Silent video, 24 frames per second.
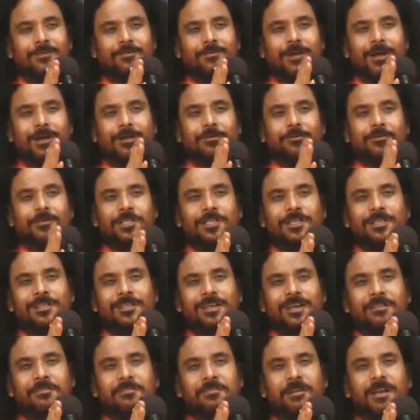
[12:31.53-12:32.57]
What you think
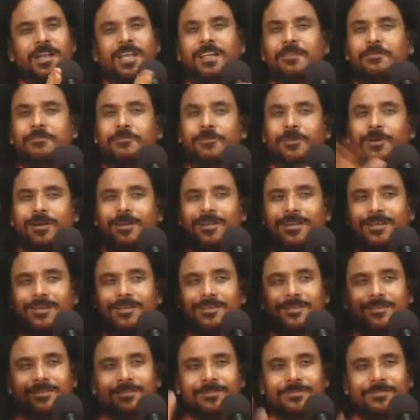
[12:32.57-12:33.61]
of life,
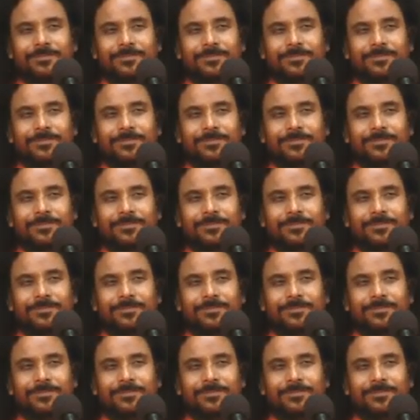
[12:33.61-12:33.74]
forget.